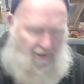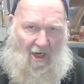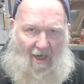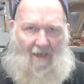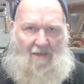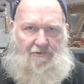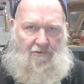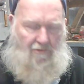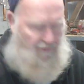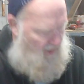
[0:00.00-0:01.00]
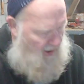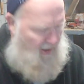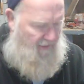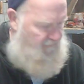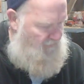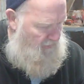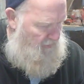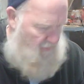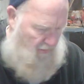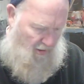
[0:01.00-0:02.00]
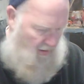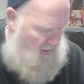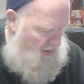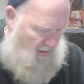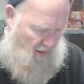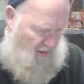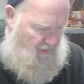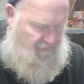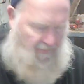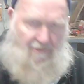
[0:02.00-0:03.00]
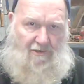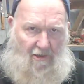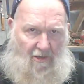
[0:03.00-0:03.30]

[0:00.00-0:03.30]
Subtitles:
axe or a knife, or especially